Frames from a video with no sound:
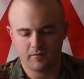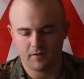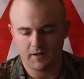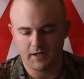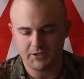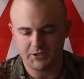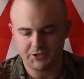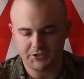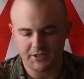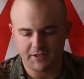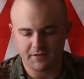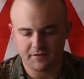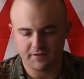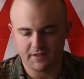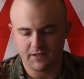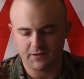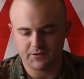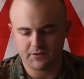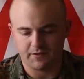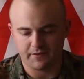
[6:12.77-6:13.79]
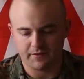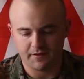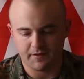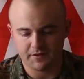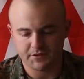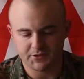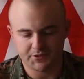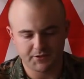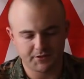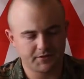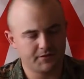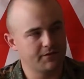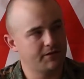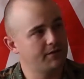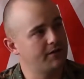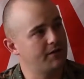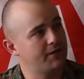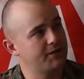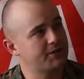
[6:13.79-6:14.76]
I just sand it down until I think it's good,
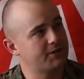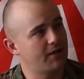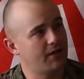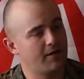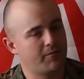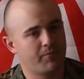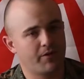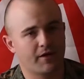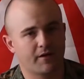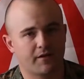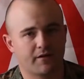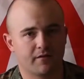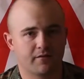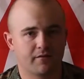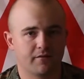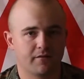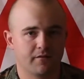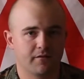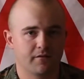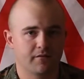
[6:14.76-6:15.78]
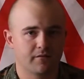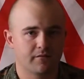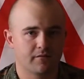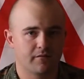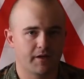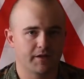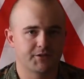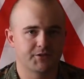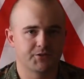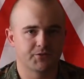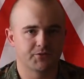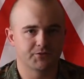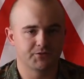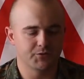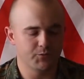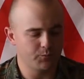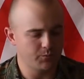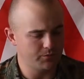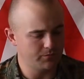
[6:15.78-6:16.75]
and then I slide it back into the external
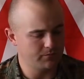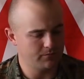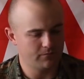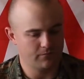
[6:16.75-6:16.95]
tube.